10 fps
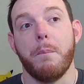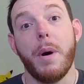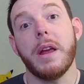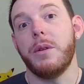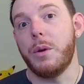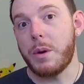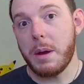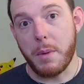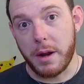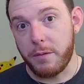But you do get
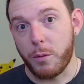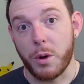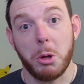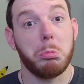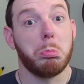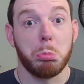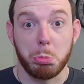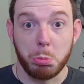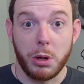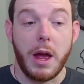money for it,
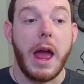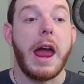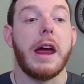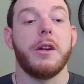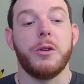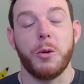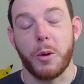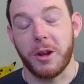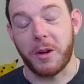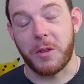and you do
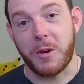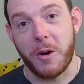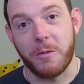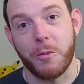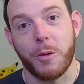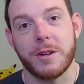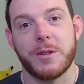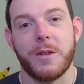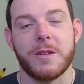unlock the car for it. So